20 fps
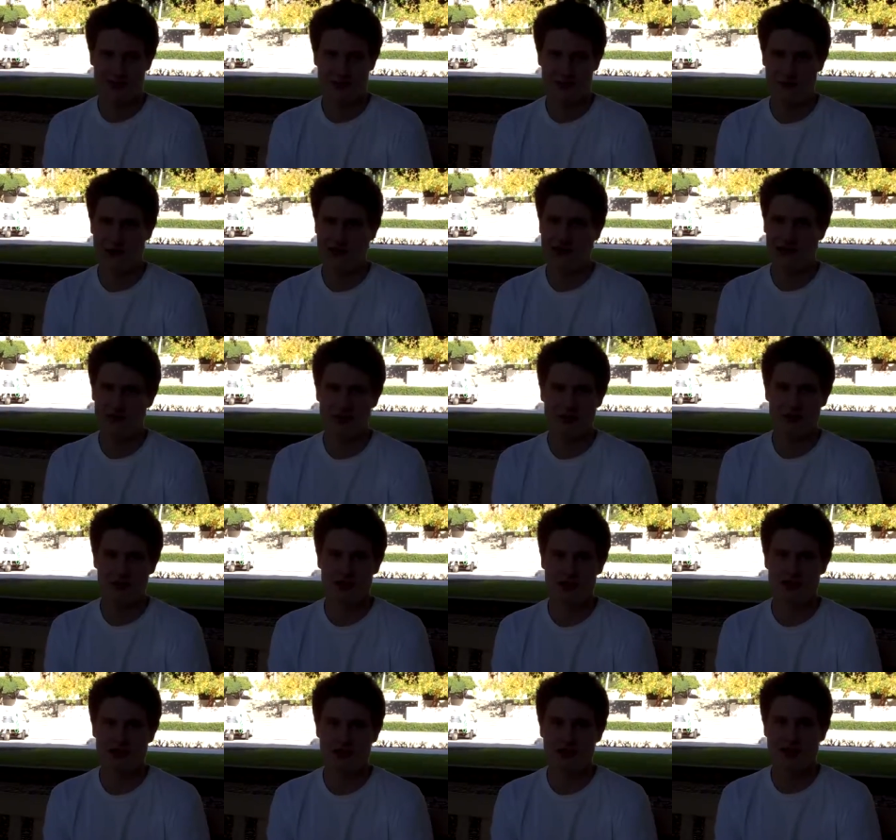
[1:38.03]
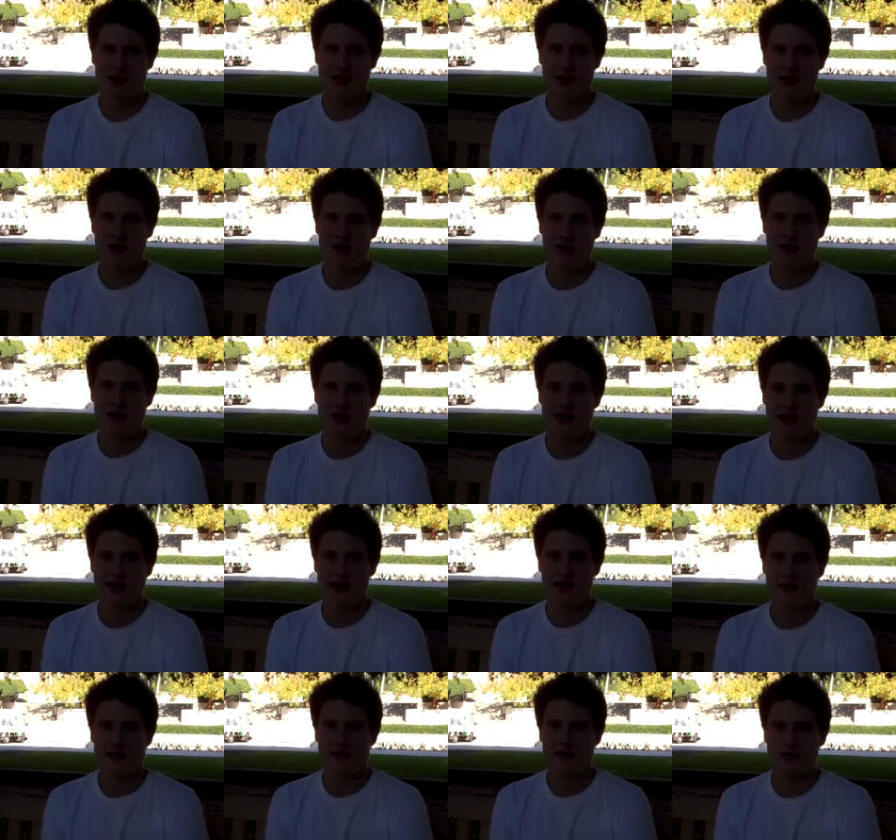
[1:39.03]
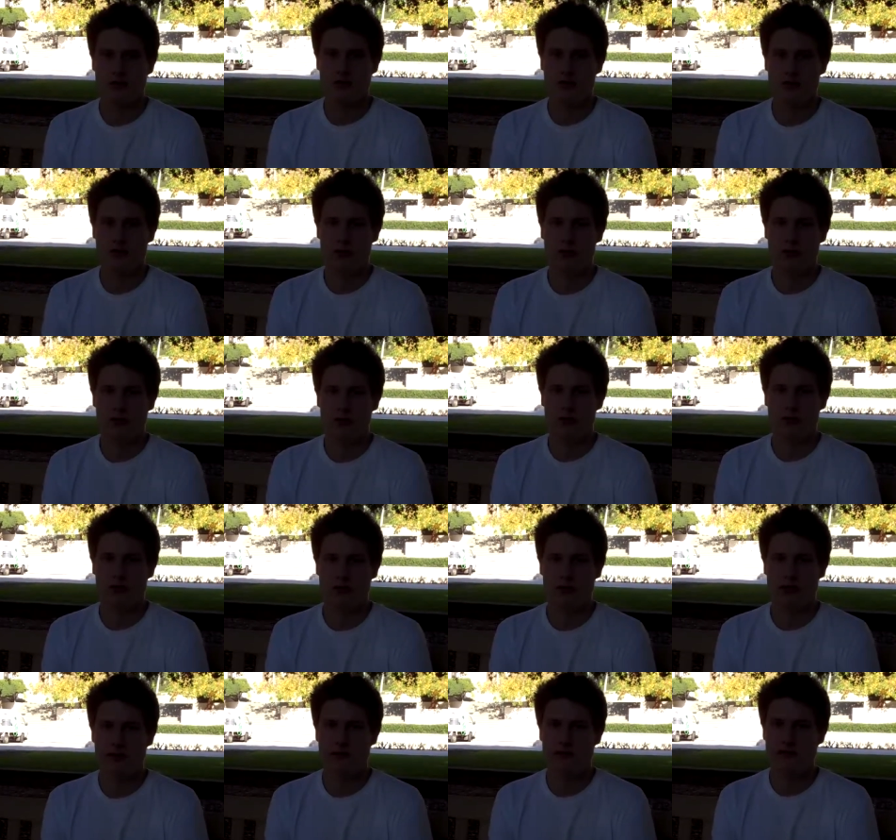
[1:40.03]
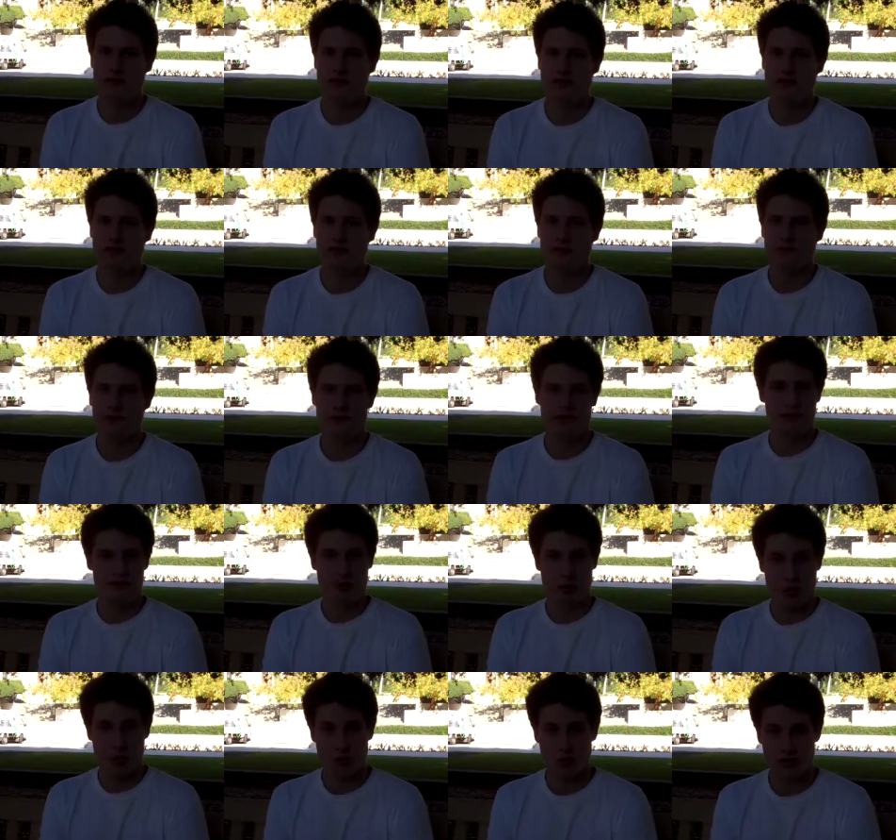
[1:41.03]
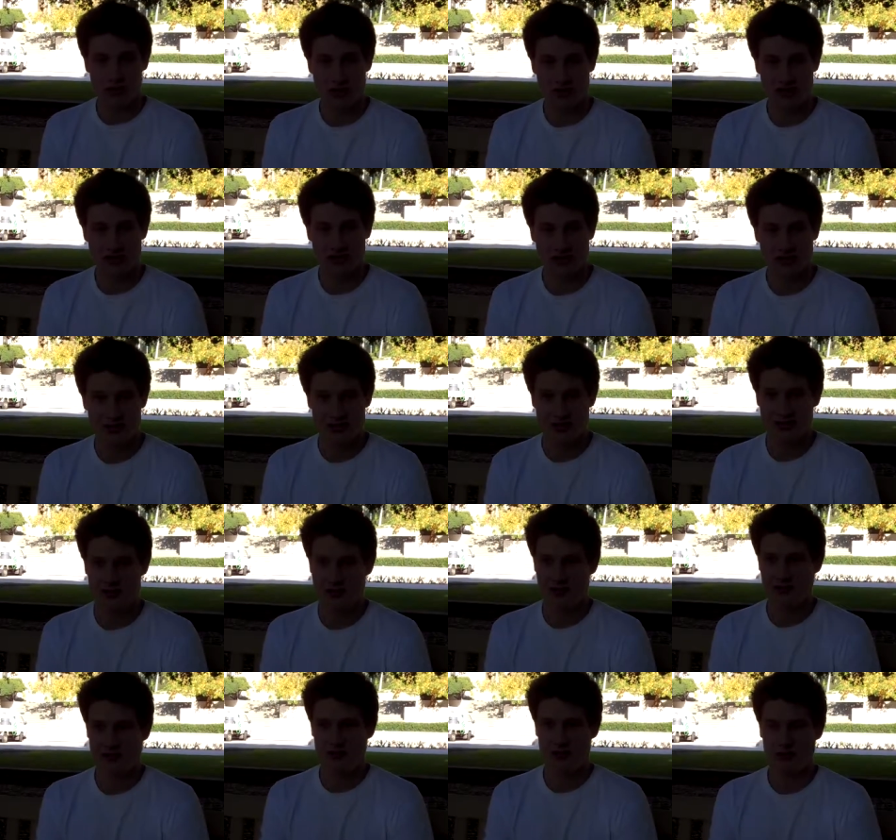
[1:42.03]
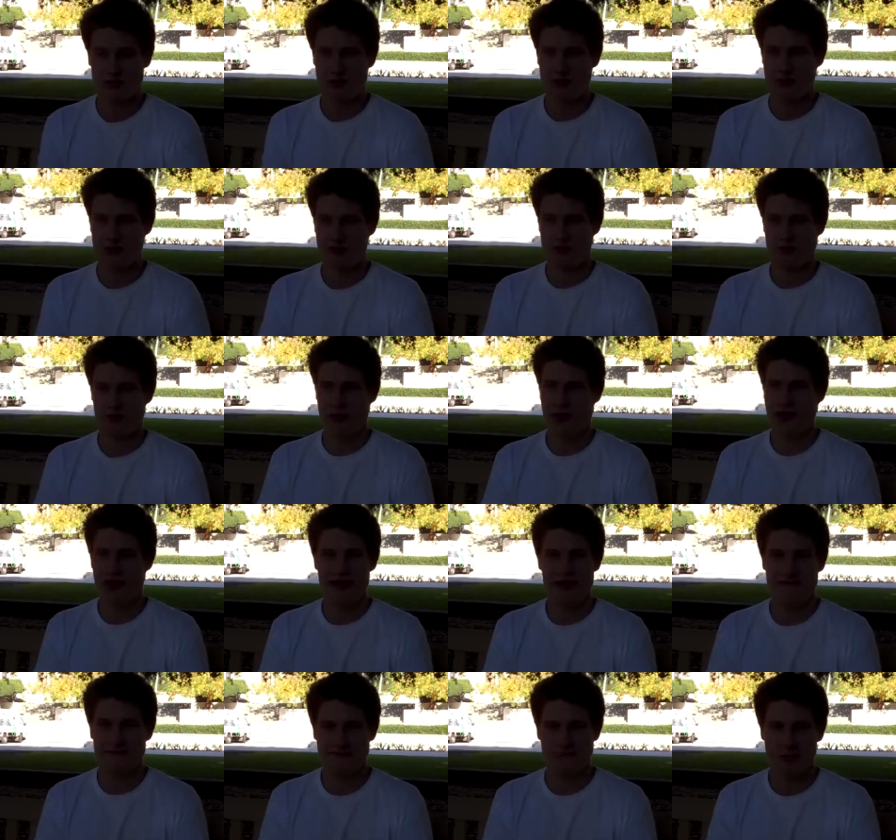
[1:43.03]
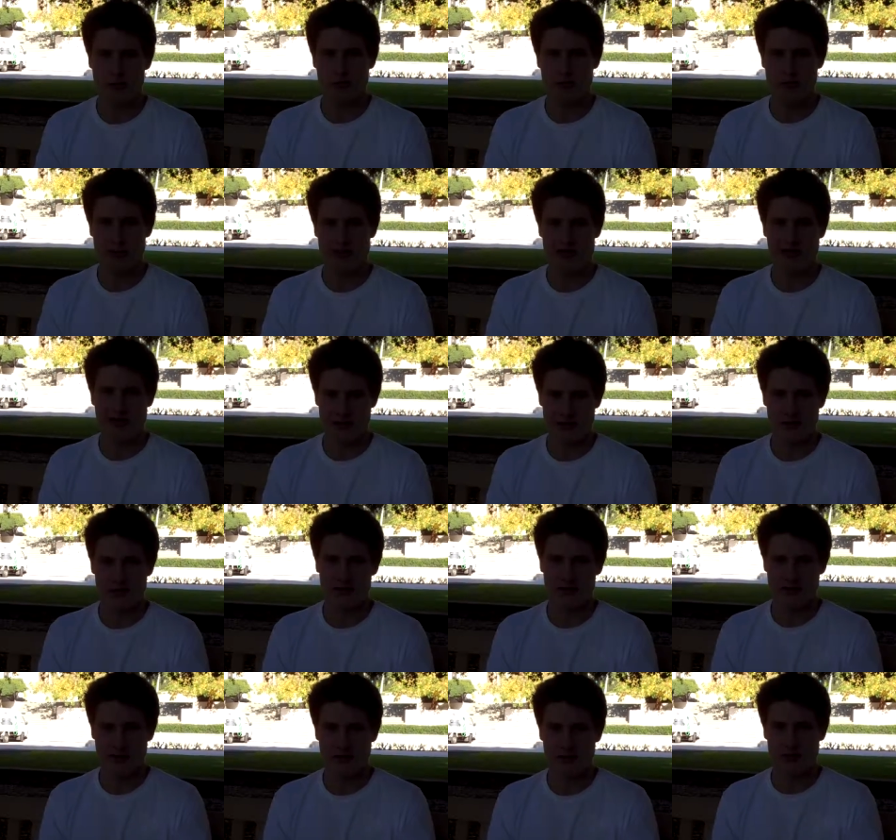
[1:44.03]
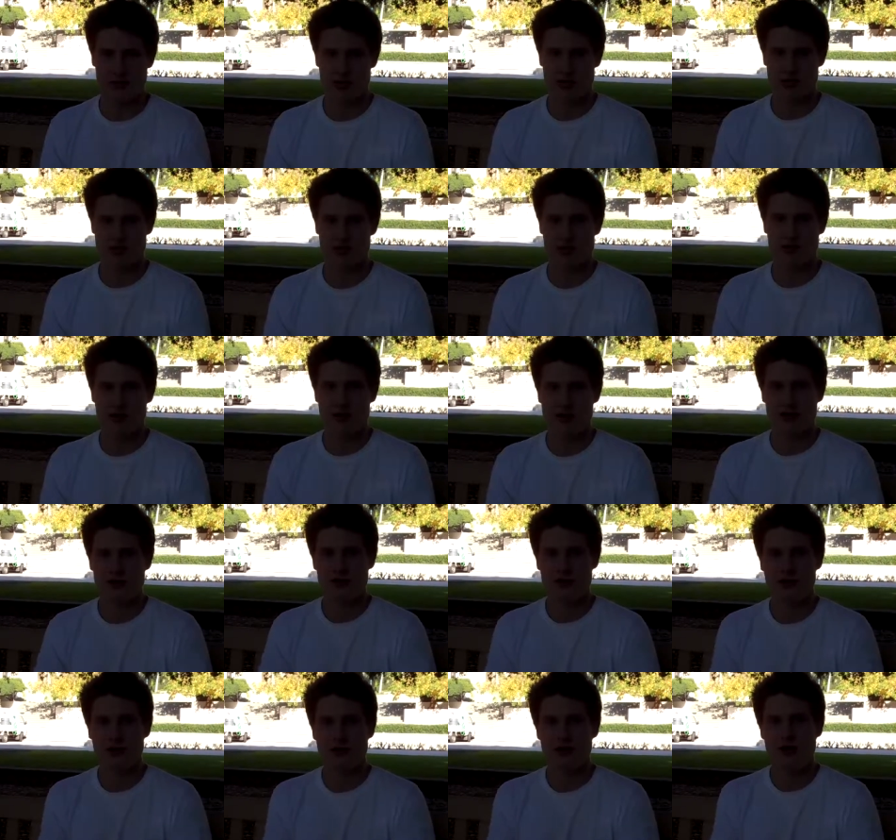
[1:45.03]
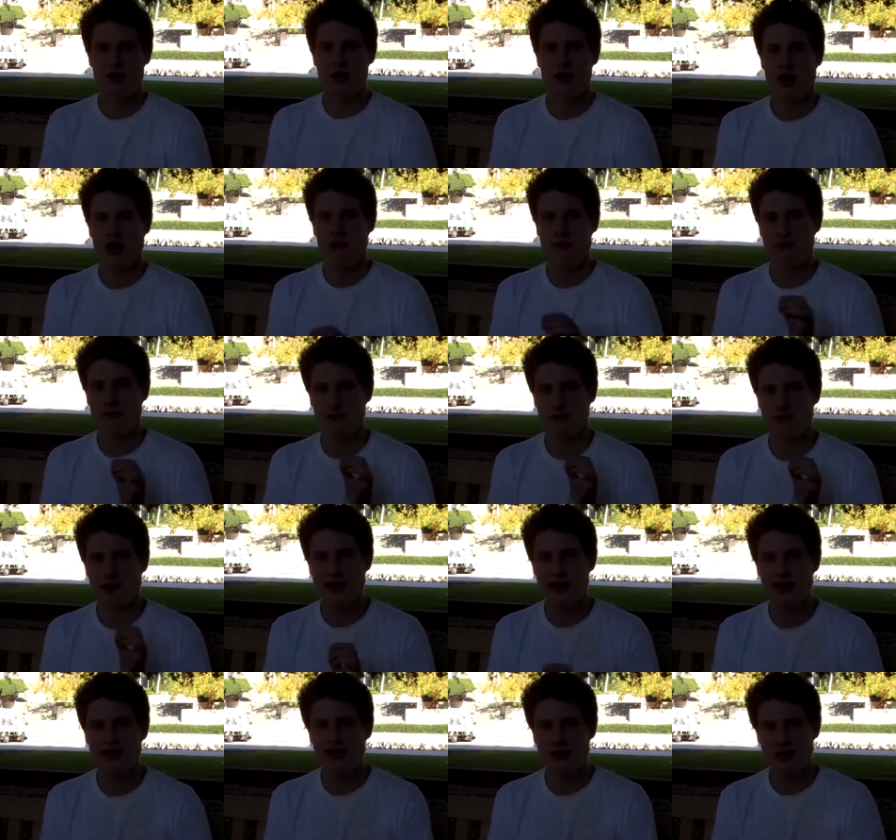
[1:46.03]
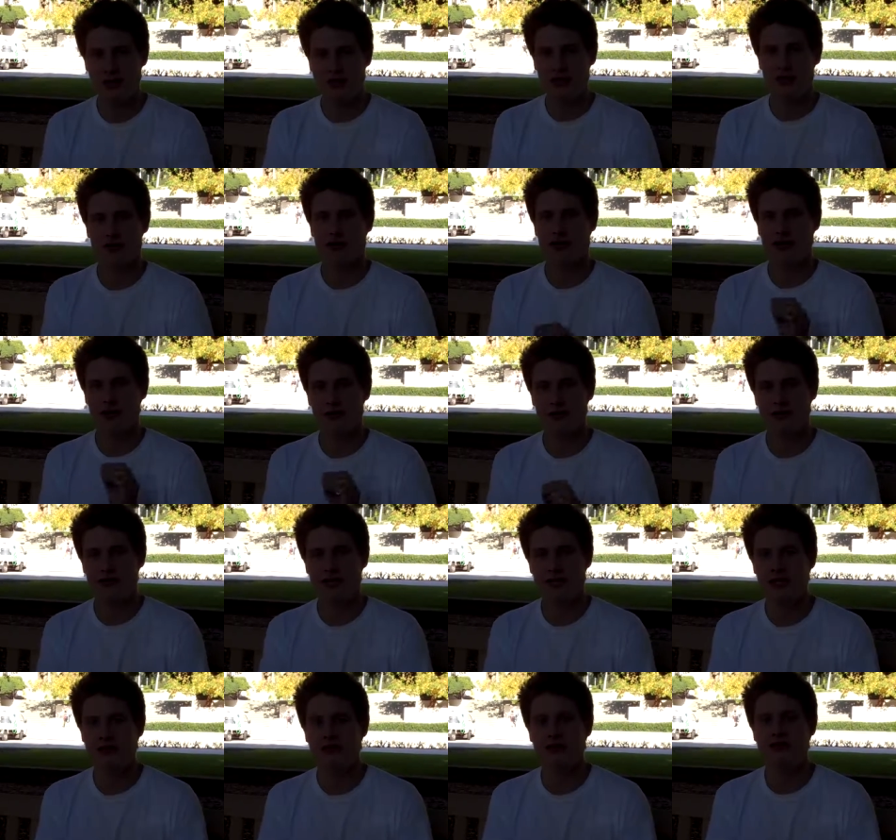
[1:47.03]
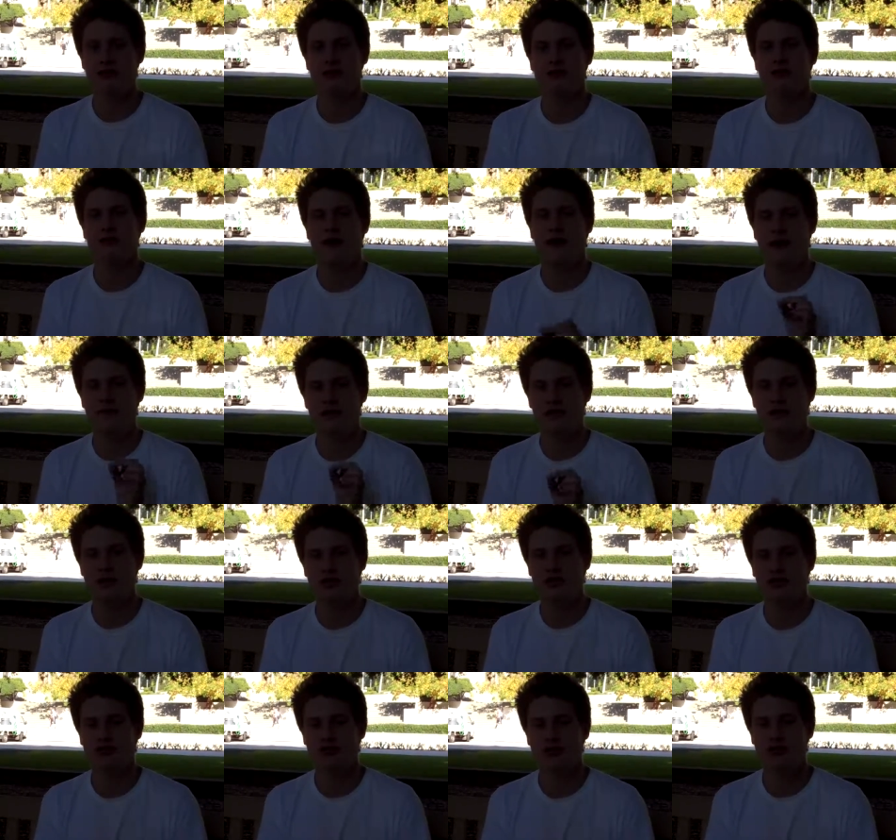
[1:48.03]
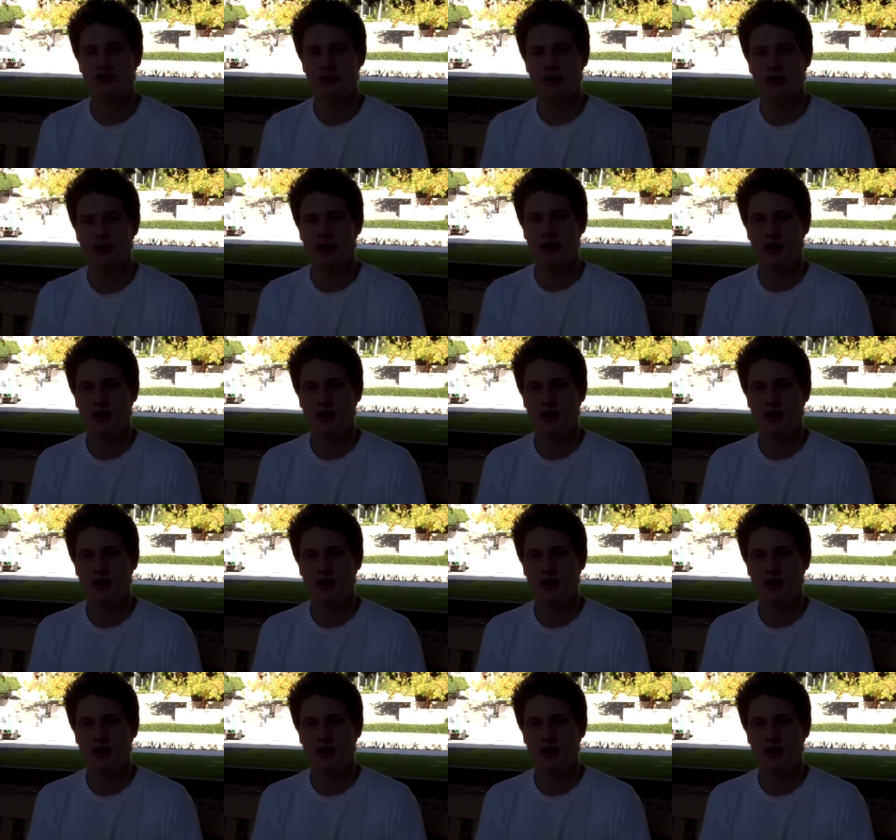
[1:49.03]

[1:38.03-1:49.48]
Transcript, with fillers: you make assumptions, then you're leaving yourself exposed to pay for making those assumptions. So um, make sure, guarantee yourself, have some insurance,